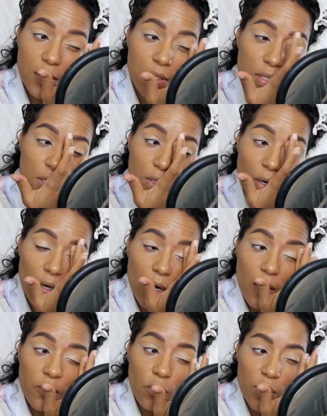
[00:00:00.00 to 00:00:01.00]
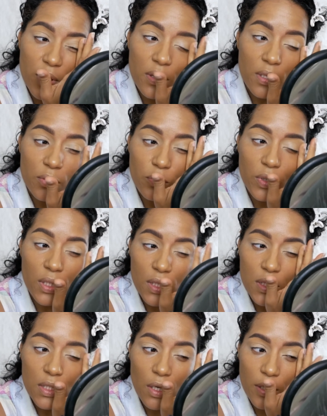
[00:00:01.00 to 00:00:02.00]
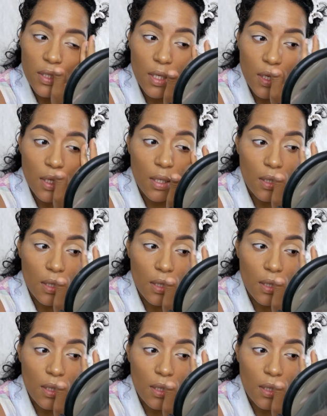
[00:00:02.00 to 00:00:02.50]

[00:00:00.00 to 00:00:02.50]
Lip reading: start off with and really start kicking